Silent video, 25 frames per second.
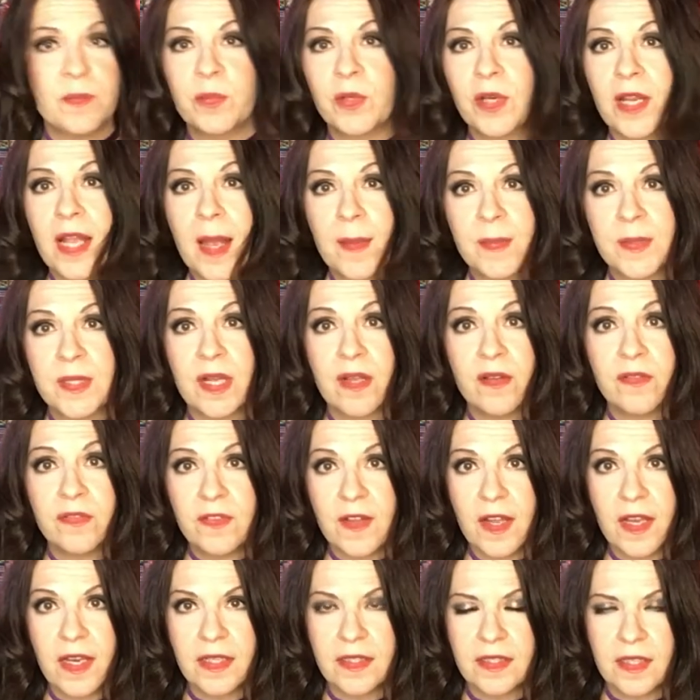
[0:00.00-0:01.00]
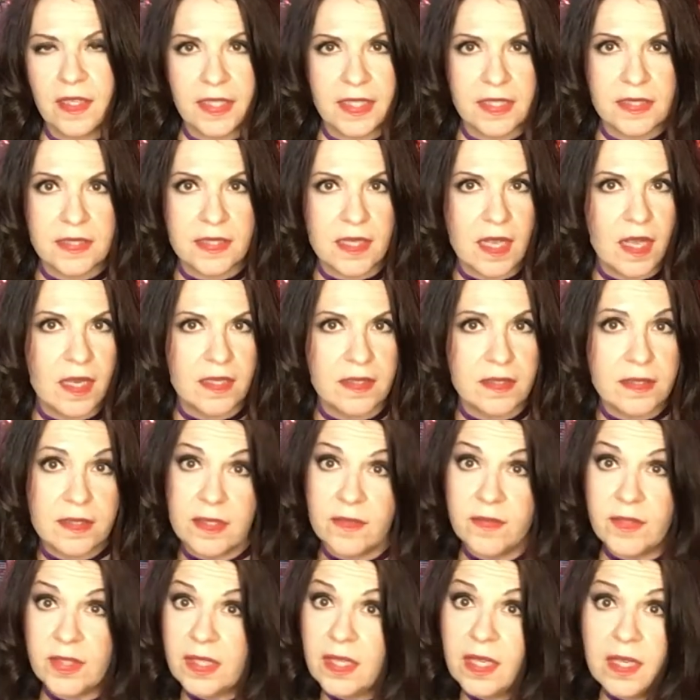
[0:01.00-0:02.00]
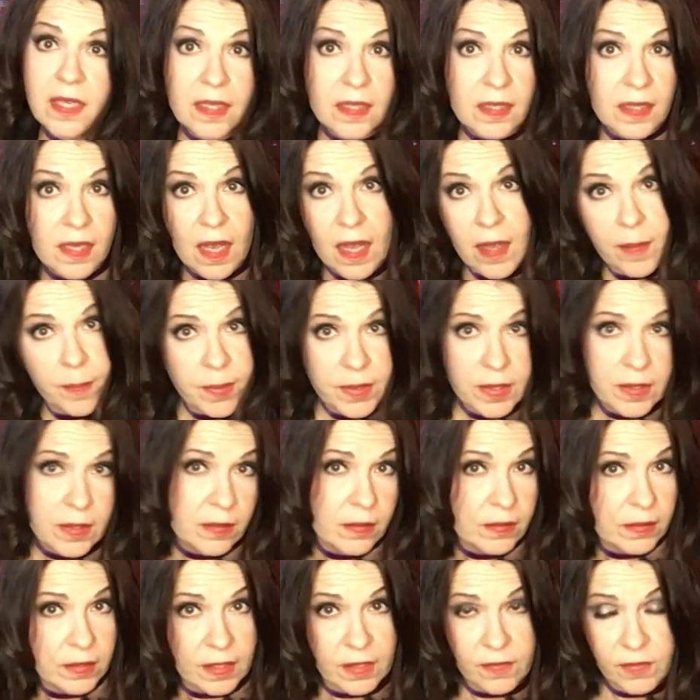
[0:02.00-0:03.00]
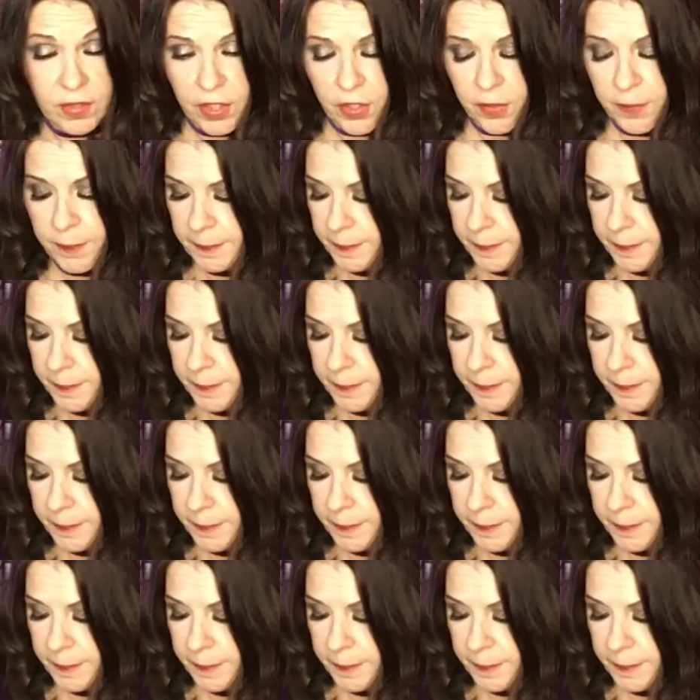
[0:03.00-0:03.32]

perhaps I'll find like a signed Stephen King copy. You never know.